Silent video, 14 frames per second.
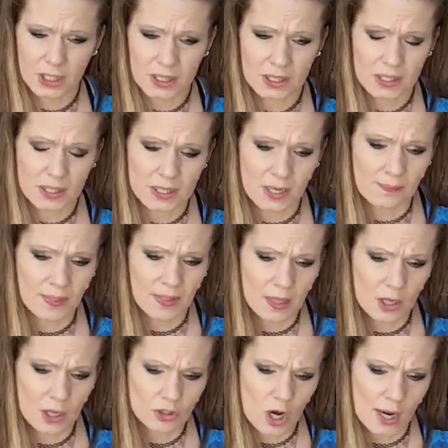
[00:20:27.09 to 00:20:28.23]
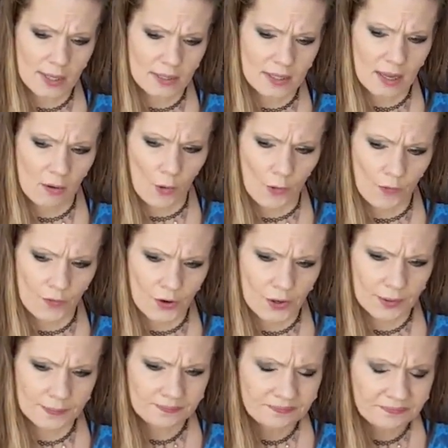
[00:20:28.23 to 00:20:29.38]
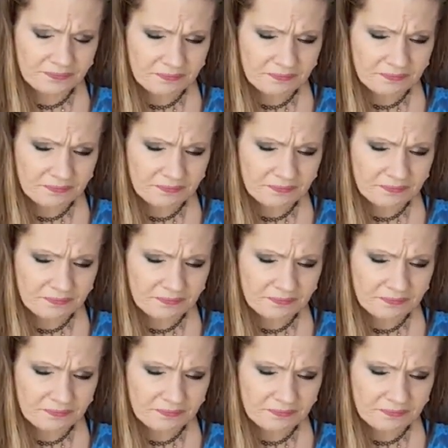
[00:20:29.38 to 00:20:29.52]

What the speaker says: this is something that you're trying to get over.